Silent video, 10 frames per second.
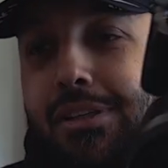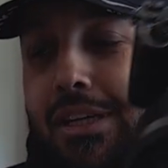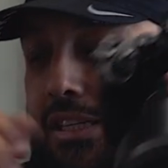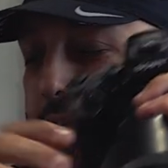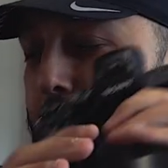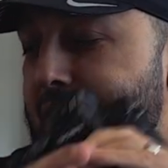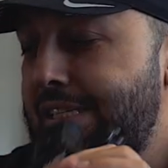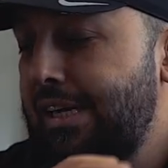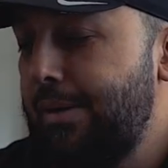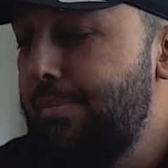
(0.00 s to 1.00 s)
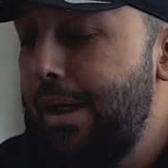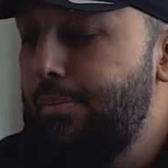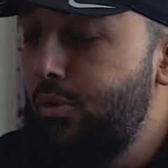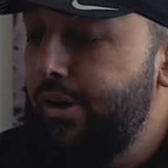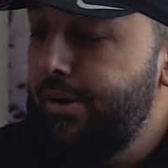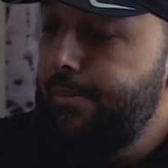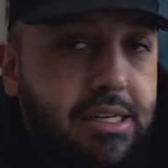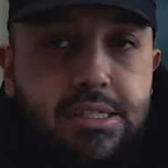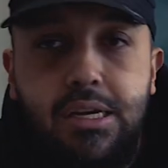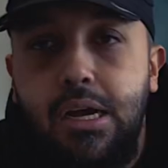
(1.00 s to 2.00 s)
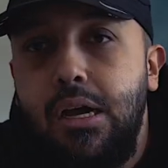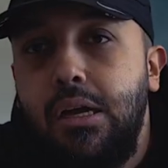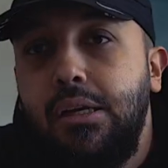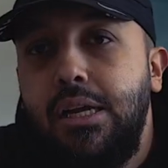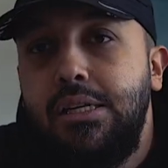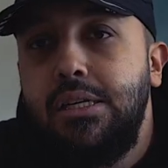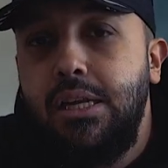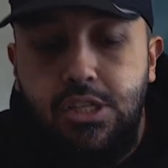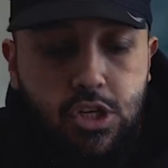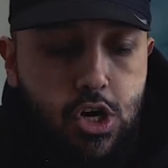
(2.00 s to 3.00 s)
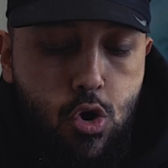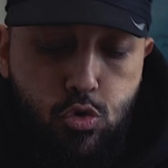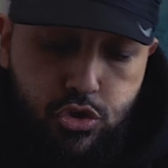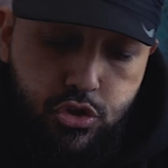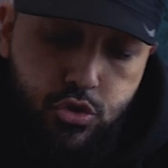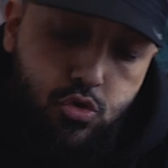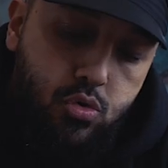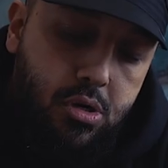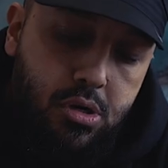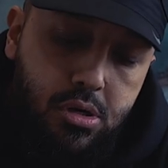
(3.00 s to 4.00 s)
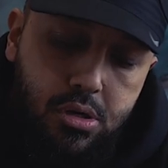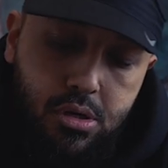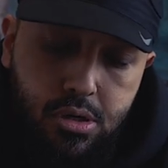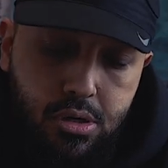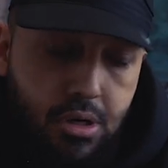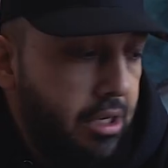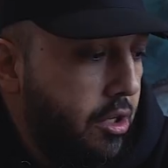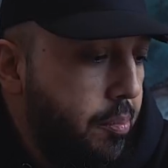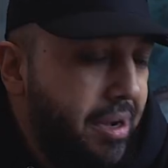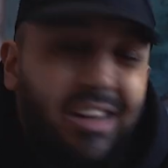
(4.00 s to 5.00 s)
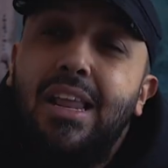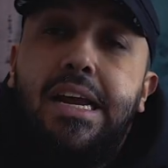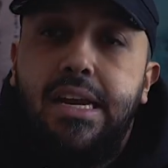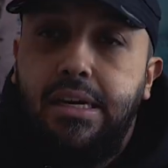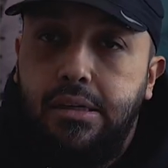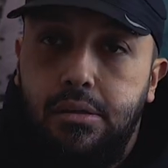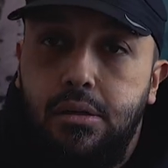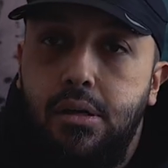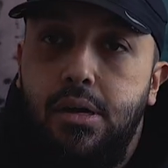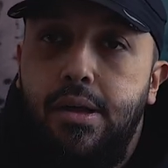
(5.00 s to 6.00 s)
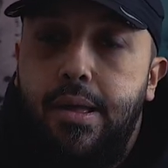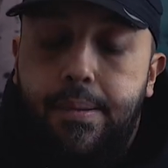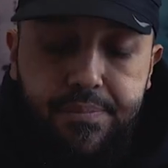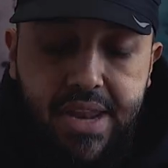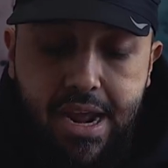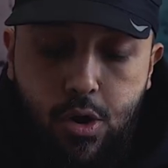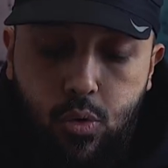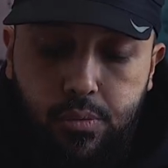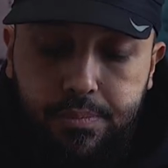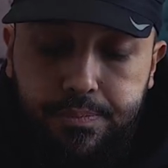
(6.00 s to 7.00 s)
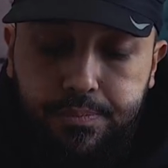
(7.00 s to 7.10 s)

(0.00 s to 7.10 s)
this is my second bad boy. Let's go to a little bit of lighting. Now,